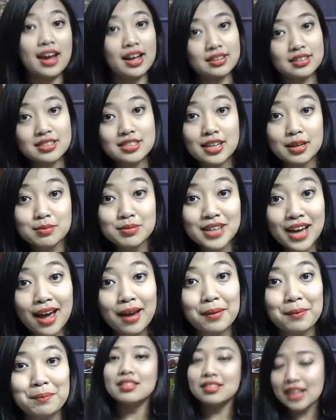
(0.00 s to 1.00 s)
at the same
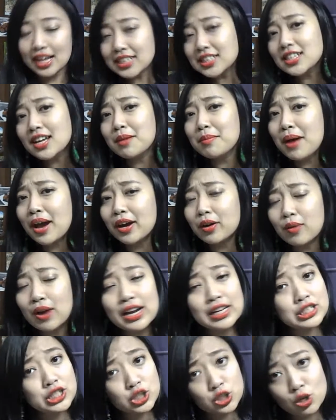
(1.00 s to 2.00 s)
time. Last time I
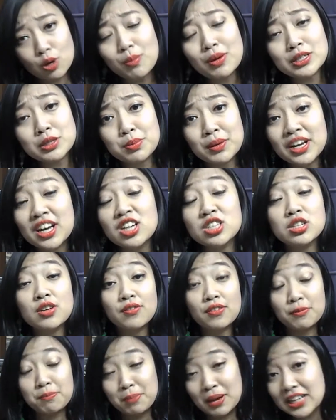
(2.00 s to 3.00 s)
cried so much because of
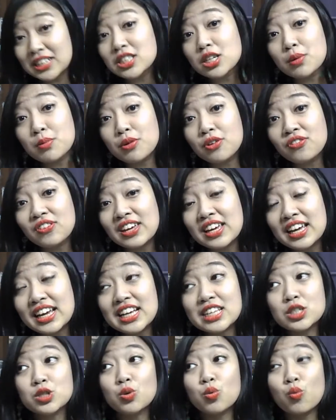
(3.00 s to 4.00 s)
a Pixar movie
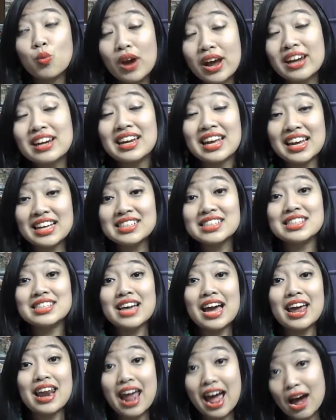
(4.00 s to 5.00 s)
is when
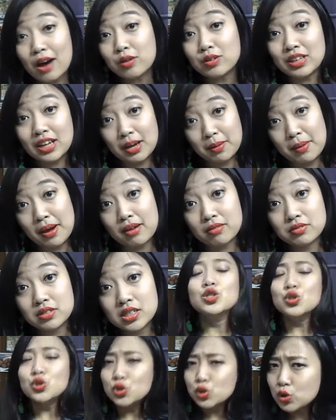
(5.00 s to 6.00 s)
Inside Out came out.
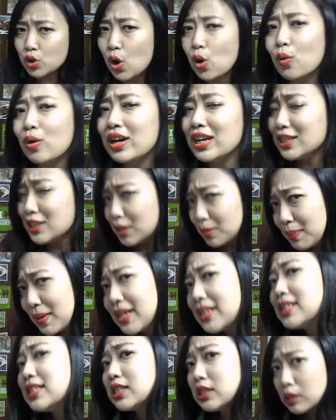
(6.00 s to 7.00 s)
So it's
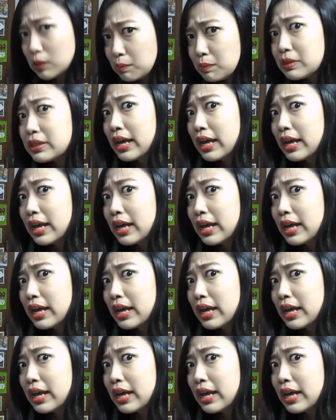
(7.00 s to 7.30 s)
been some